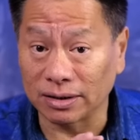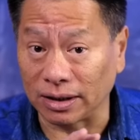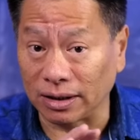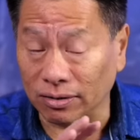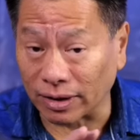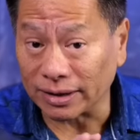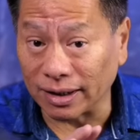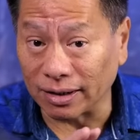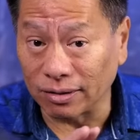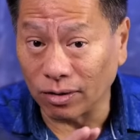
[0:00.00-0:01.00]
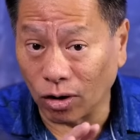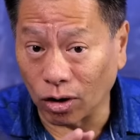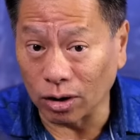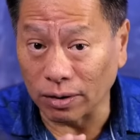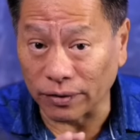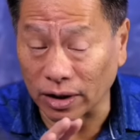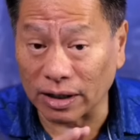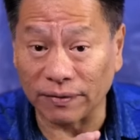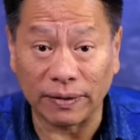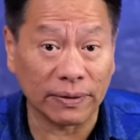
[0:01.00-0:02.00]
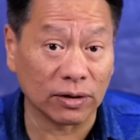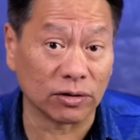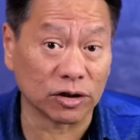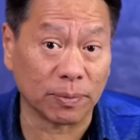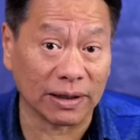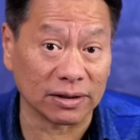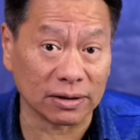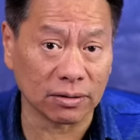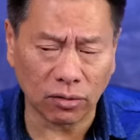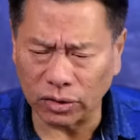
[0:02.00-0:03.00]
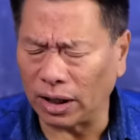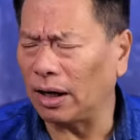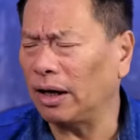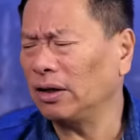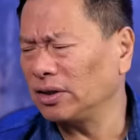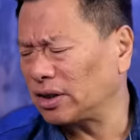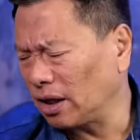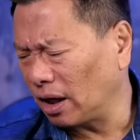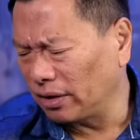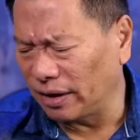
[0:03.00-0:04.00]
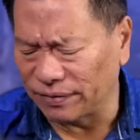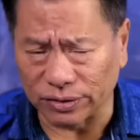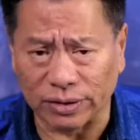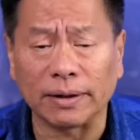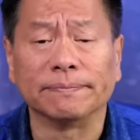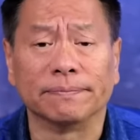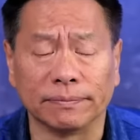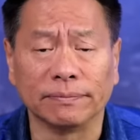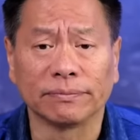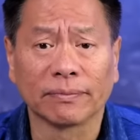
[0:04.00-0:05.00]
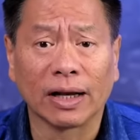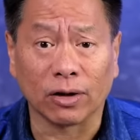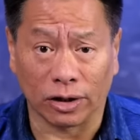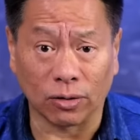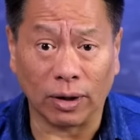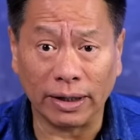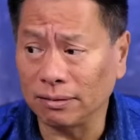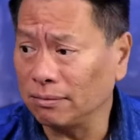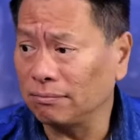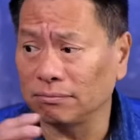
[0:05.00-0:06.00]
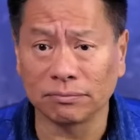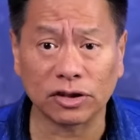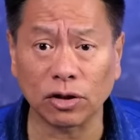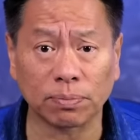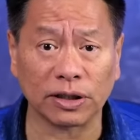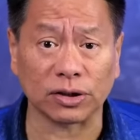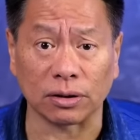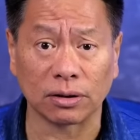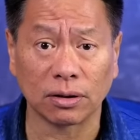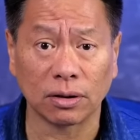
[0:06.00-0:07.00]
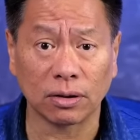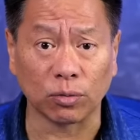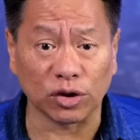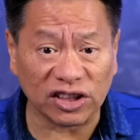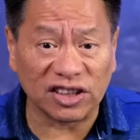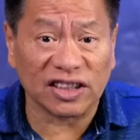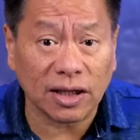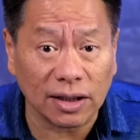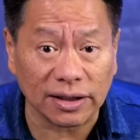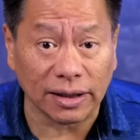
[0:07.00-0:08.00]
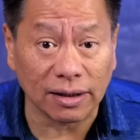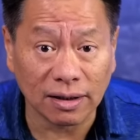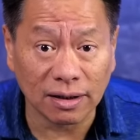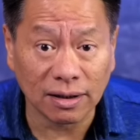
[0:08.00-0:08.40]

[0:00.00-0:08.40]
See, right now, all of you are giving me good responses. Oh, yeah, I understand. I'll never do that. You know why? There's no pressure. We're just discussing.